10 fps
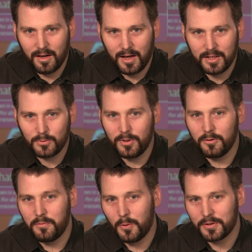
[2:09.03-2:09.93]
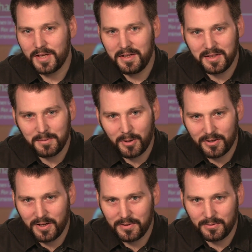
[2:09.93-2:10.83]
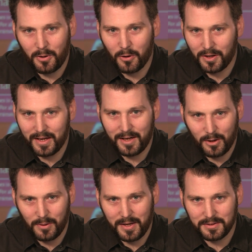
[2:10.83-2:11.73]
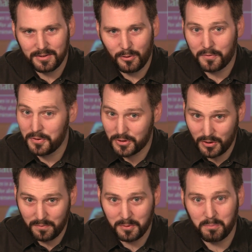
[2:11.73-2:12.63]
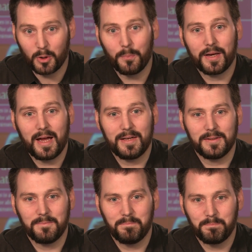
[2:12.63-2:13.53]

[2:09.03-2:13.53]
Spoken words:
And is Guido Fawkes anything but another online outlet of Conservative propaganda?